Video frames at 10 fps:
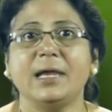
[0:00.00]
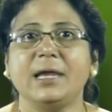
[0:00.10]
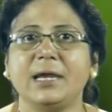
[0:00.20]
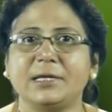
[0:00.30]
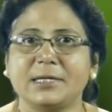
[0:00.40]

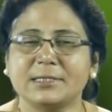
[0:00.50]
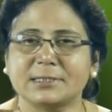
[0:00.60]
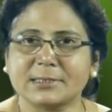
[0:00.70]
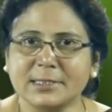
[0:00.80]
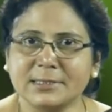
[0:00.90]
It
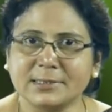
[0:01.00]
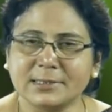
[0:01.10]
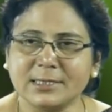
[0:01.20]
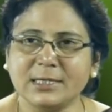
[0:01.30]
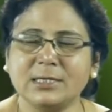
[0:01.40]
is
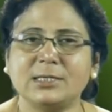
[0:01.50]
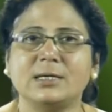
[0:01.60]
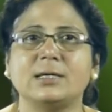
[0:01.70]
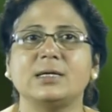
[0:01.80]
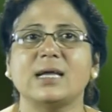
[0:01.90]

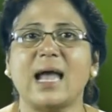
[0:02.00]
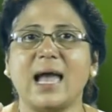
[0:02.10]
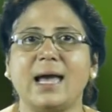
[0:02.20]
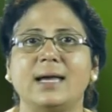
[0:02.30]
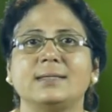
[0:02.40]
considered
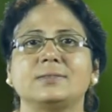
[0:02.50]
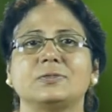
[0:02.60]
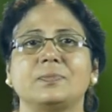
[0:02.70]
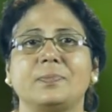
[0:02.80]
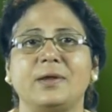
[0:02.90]

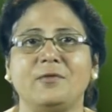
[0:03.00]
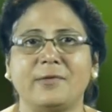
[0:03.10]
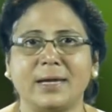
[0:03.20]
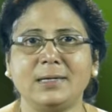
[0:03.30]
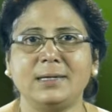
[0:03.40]
as
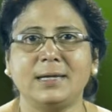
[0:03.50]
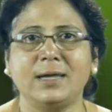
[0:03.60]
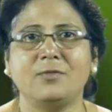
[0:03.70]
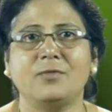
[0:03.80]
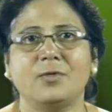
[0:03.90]

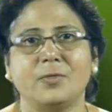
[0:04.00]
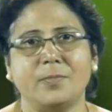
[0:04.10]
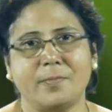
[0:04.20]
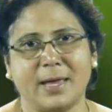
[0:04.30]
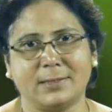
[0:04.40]
preventive
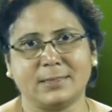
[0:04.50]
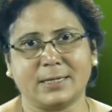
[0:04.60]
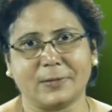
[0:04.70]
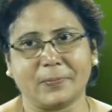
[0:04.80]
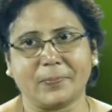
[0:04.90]

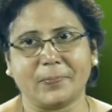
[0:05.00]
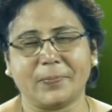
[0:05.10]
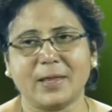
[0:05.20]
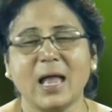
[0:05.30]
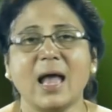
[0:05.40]
measure.
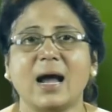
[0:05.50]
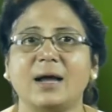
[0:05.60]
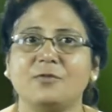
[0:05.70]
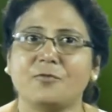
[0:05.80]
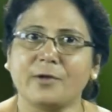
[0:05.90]

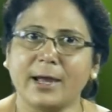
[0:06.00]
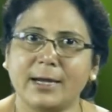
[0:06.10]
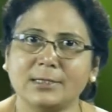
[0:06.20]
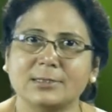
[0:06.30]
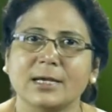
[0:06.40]
And
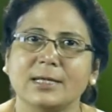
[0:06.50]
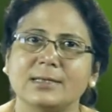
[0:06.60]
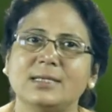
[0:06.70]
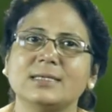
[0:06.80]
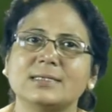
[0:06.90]
friends,
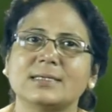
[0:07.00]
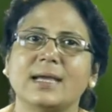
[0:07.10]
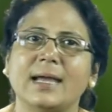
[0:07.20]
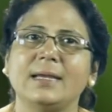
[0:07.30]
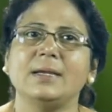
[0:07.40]
this
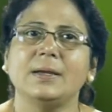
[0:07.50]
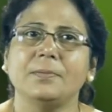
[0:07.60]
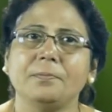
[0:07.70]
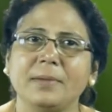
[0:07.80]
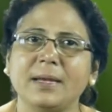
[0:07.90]
can
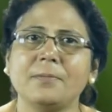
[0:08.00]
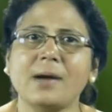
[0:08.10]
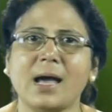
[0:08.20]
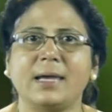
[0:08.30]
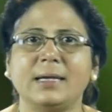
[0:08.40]

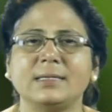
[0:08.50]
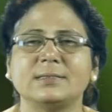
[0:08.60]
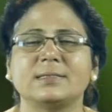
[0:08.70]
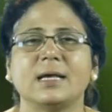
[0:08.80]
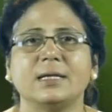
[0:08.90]

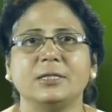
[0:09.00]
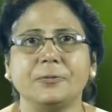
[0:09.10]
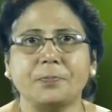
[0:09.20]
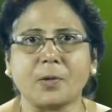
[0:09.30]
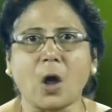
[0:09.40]
minimize the
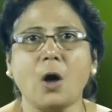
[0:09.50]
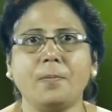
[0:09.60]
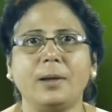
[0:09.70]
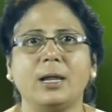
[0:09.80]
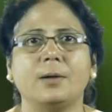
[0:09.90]

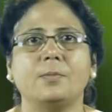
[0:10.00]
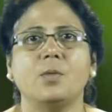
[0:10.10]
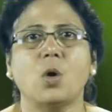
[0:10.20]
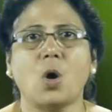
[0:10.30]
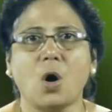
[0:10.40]
problem
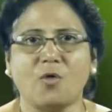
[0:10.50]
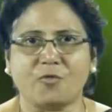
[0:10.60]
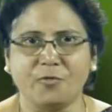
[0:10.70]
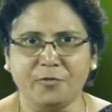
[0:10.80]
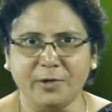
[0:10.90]
of
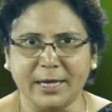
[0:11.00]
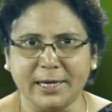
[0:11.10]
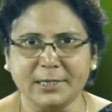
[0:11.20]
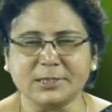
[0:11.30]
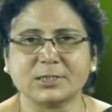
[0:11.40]

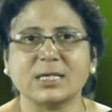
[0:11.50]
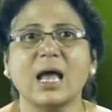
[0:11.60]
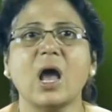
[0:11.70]
weeds